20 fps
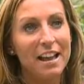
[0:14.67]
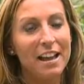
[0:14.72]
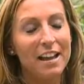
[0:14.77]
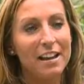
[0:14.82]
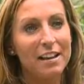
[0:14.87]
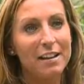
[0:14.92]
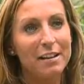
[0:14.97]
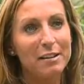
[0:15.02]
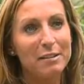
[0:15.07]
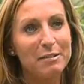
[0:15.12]

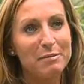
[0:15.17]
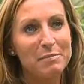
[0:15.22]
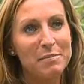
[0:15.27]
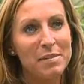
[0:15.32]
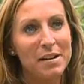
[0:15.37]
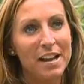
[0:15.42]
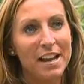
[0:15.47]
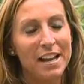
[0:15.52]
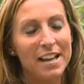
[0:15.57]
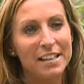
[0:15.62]

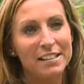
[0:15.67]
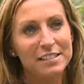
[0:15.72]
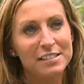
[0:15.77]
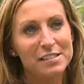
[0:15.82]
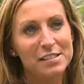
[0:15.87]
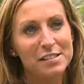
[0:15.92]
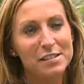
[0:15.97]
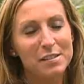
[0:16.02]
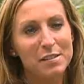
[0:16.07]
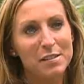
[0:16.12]

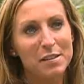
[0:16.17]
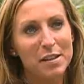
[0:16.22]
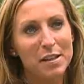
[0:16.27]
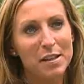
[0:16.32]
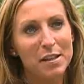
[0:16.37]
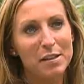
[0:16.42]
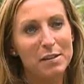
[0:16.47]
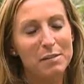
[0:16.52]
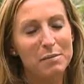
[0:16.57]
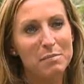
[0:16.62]
And
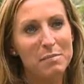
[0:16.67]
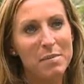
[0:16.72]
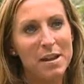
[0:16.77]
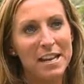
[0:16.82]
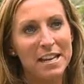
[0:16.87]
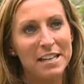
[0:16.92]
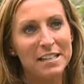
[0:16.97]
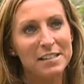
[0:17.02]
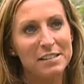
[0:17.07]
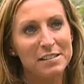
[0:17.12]
the
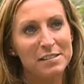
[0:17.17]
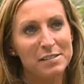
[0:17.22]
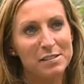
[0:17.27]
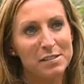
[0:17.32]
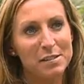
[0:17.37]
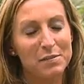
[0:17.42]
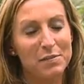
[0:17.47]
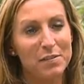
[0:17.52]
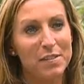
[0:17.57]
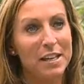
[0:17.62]
main
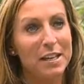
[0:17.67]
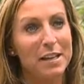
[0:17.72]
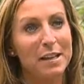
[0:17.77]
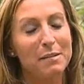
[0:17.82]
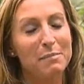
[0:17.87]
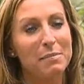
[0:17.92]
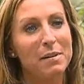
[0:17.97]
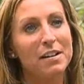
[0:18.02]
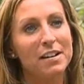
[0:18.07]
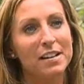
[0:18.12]
sort of
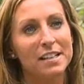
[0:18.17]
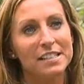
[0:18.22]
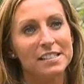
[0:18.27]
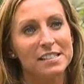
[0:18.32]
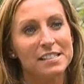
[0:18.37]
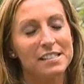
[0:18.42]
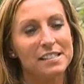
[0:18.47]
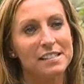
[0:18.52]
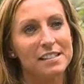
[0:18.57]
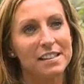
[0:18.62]
thinking
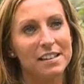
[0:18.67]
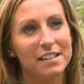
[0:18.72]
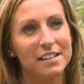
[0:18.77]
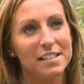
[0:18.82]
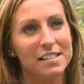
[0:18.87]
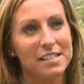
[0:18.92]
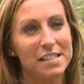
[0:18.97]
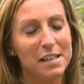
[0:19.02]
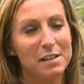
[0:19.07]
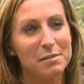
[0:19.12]
behind the
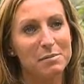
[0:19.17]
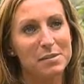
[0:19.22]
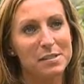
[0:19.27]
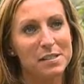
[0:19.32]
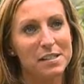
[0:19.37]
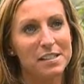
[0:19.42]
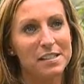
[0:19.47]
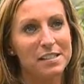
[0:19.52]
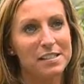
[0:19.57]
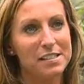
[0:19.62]
idea was
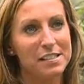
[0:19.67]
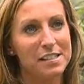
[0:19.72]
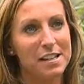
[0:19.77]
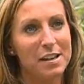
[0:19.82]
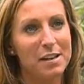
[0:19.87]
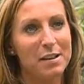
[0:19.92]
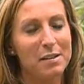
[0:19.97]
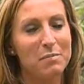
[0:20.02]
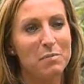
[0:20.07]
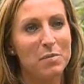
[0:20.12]
that
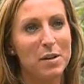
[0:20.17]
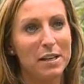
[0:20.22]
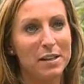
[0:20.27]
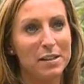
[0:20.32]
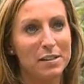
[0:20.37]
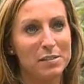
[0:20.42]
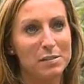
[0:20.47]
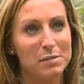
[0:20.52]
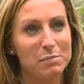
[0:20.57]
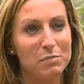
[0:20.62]
we
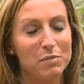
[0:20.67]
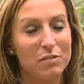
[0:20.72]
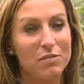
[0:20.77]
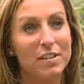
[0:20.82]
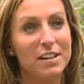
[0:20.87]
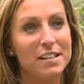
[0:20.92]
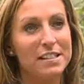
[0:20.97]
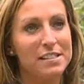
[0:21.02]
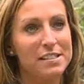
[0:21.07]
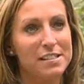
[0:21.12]
could
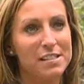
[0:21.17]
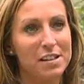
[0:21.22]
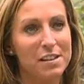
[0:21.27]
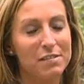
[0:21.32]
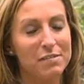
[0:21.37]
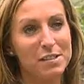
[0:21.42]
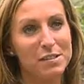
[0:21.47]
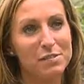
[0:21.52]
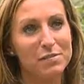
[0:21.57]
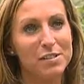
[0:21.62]
provide a
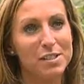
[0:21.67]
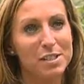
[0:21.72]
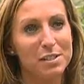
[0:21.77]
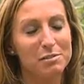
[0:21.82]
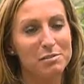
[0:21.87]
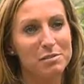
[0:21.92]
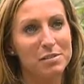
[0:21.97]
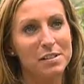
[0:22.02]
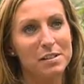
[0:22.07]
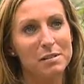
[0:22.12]
service for
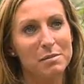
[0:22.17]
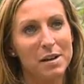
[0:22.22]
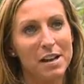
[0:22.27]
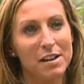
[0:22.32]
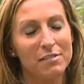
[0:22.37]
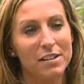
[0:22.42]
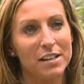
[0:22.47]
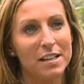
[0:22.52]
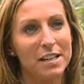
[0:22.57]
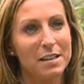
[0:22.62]
children that were
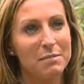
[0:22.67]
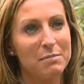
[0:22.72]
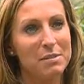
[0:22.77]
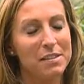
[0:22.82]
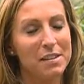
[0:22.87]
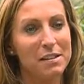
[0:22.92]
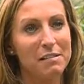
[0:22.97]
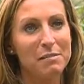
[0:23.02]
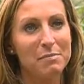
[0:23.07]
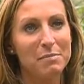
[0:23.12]
having
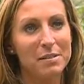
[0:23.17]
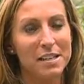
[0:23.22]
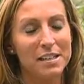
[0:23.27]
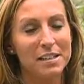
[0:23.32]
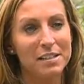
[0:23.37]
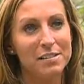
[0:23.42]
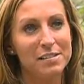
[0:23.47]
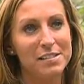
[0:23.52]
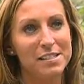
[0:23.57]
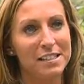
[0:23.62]
chemotherapy
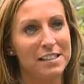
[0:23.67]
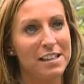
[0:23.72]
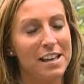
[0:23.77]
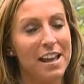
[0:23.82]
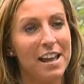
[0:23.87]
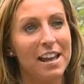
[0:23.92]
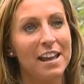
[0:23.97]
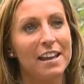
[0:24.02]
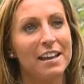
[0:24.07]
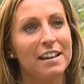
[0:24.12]
and losing their
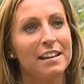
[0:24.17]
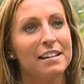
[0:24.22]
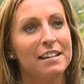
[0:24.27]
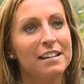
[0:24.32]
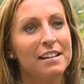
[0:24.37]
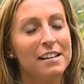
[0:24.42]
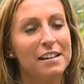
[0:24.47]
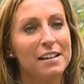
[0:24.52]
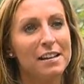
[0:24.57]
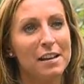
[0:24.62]
hair,
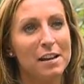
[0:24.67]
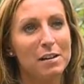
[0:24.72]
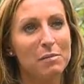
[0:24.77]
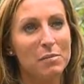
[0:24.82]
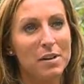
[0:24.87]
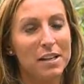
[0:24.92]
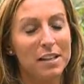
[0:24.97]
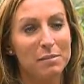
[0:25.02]
and we